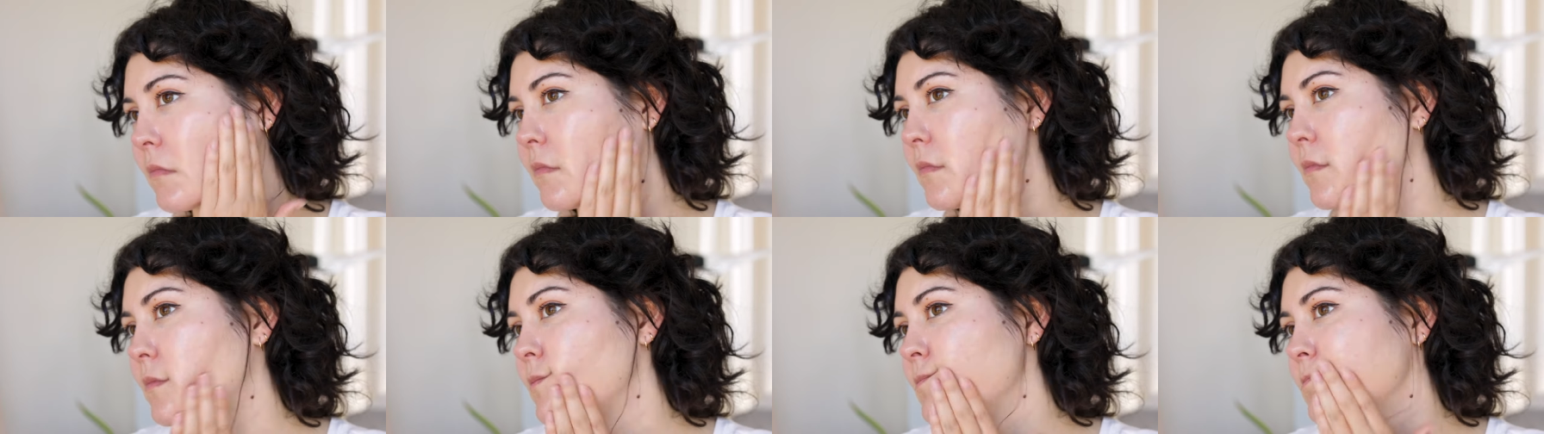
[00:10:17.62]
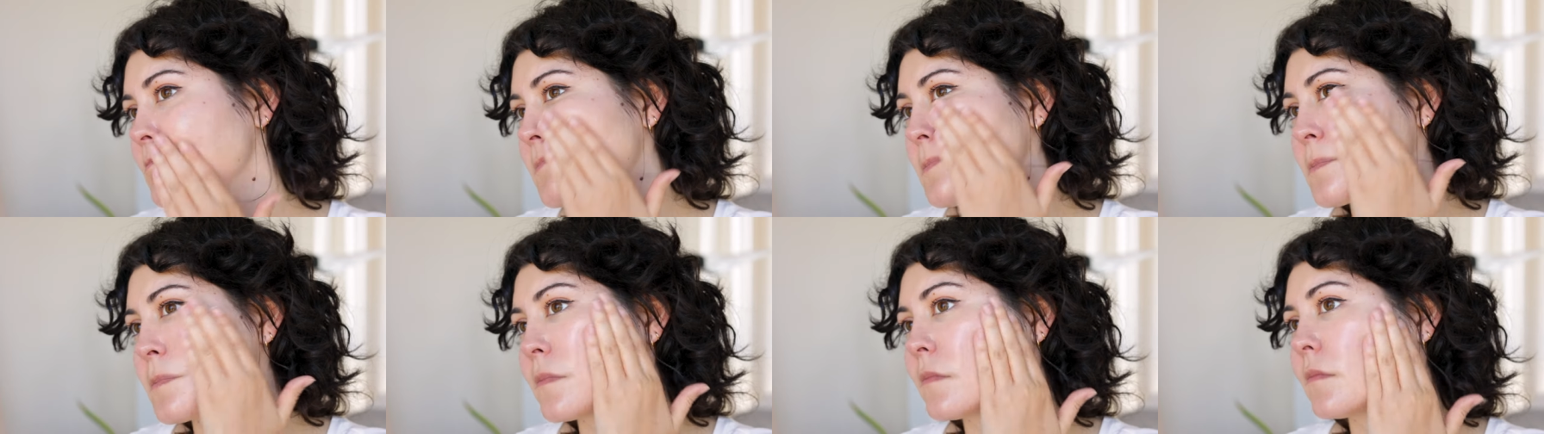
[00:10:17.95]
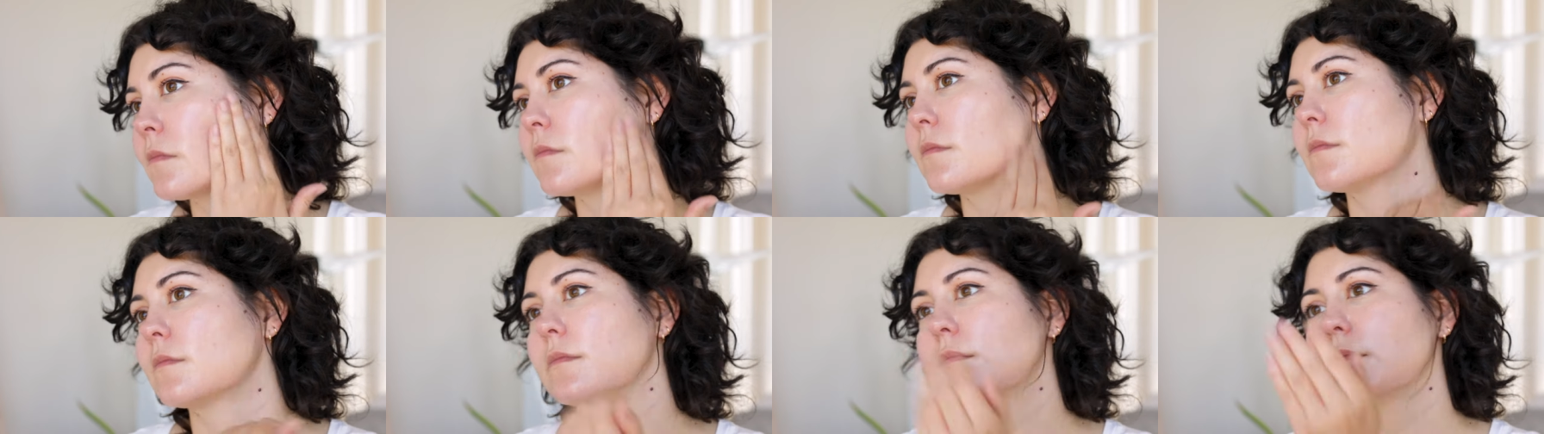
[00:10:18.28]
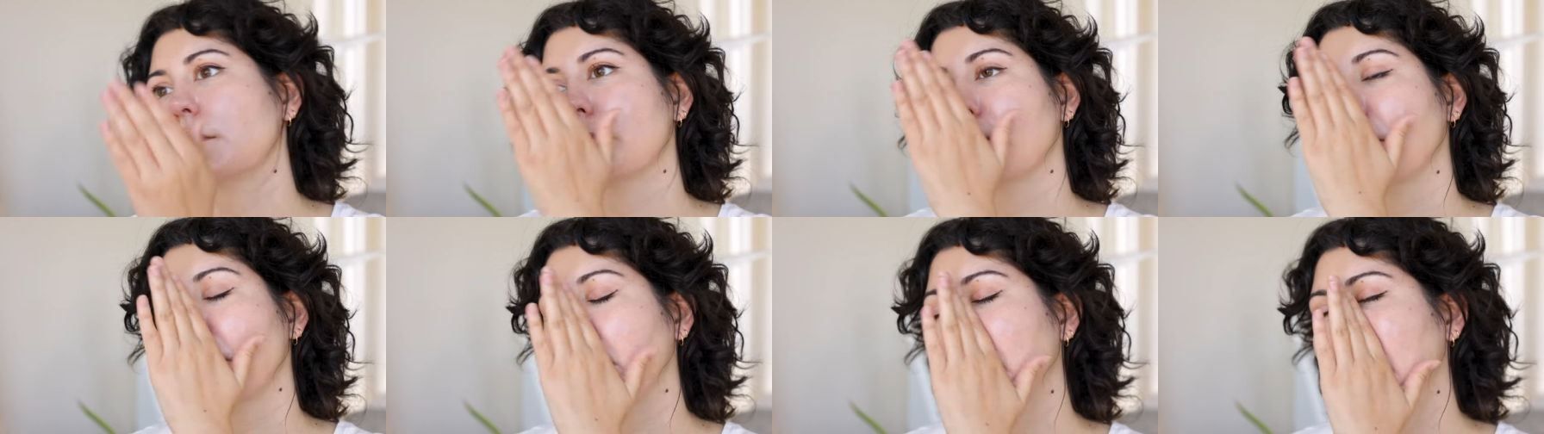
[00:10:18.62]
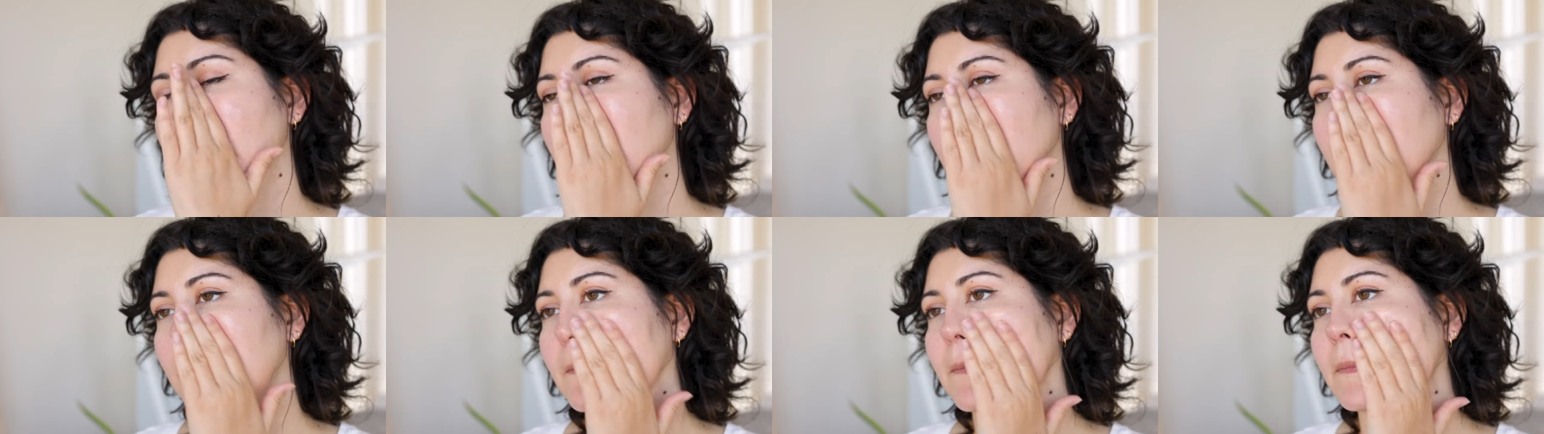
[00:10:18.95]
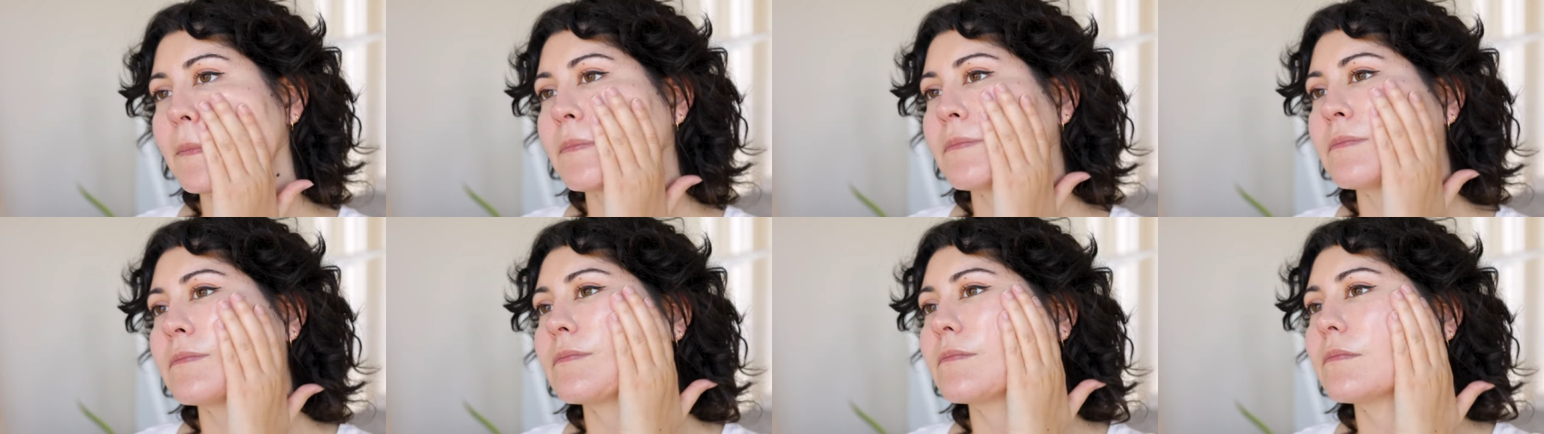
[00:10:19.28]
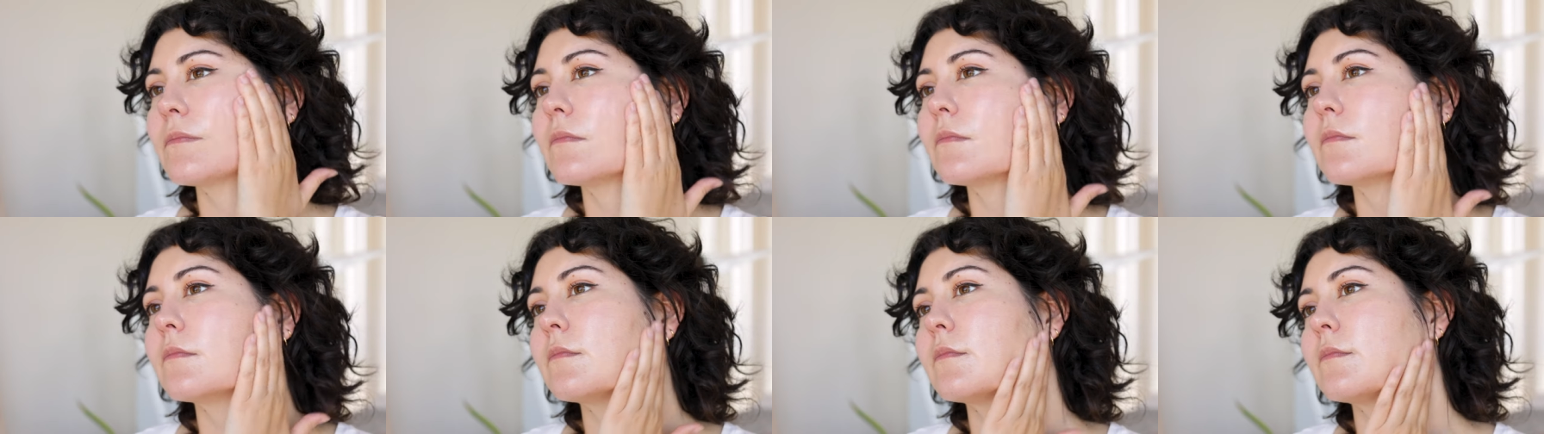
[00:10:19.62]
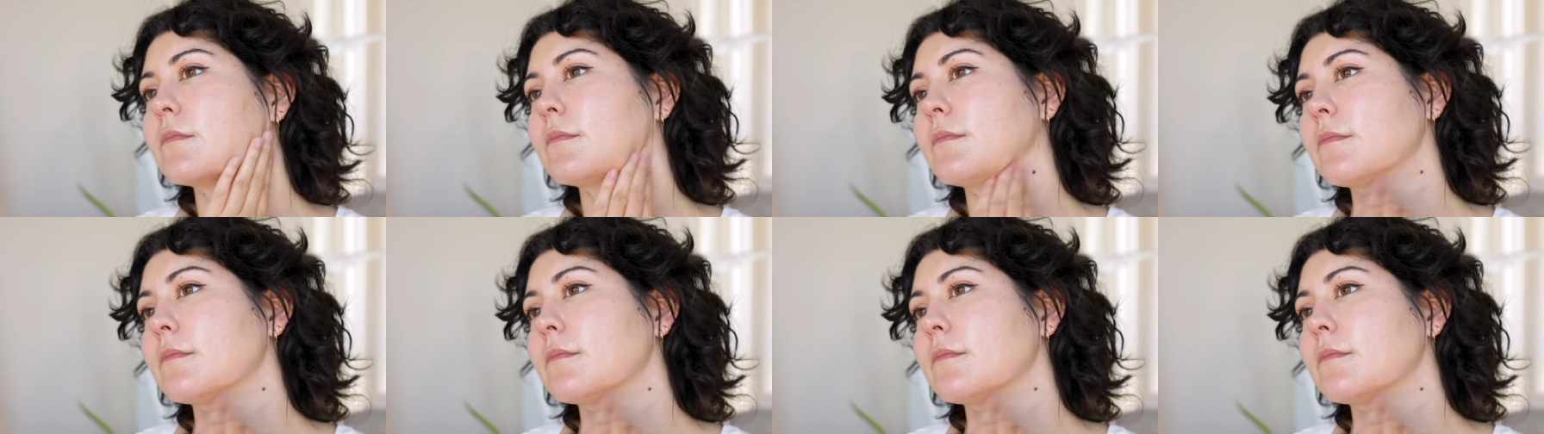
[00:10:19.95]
SPF 50 product and